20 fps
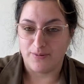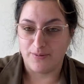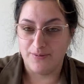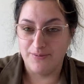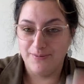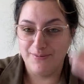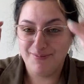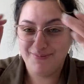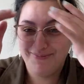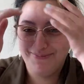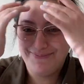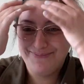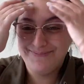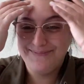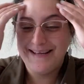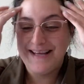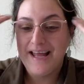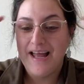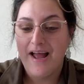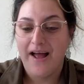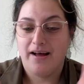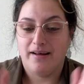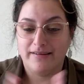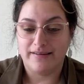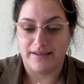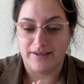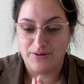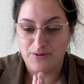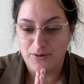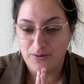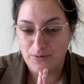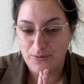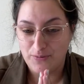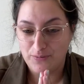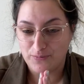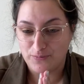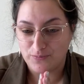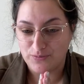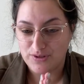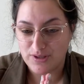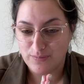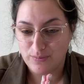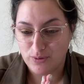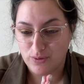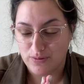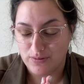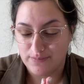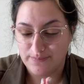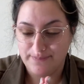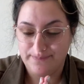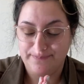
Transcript: I was like, no, double.